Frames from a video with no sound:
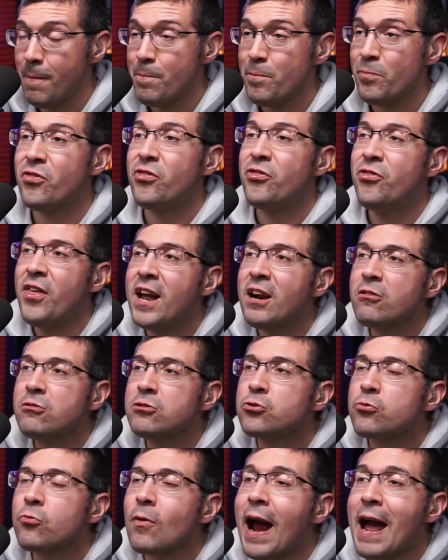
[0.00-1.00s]
Their
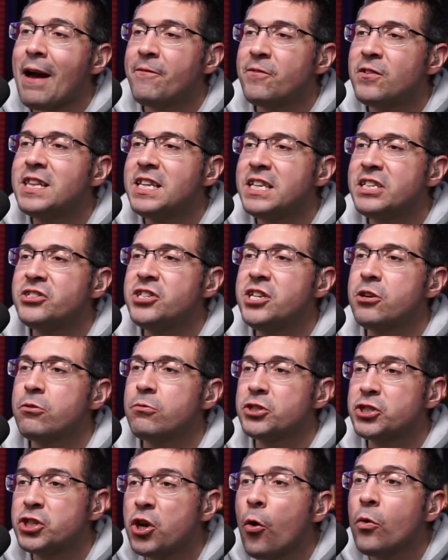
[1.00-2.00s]
draft this
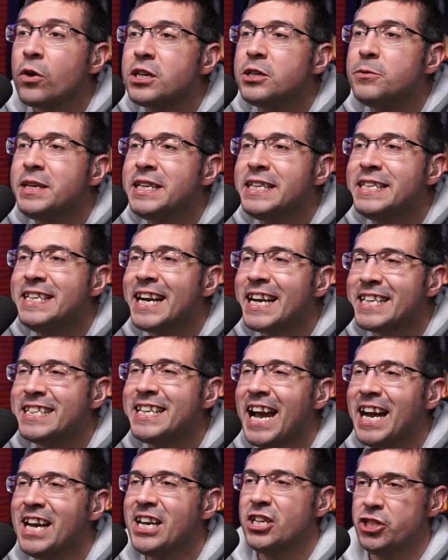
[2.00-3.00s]
year is going to be
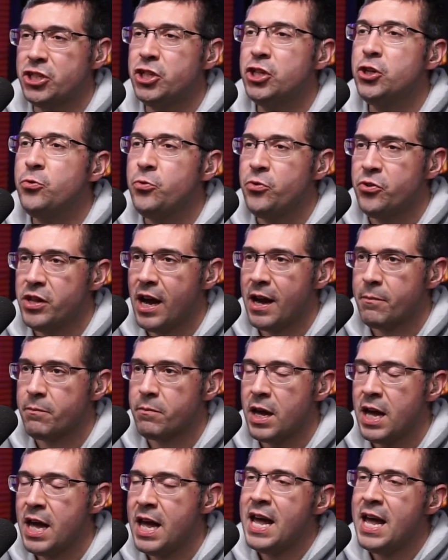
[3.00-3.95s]
dictated to them.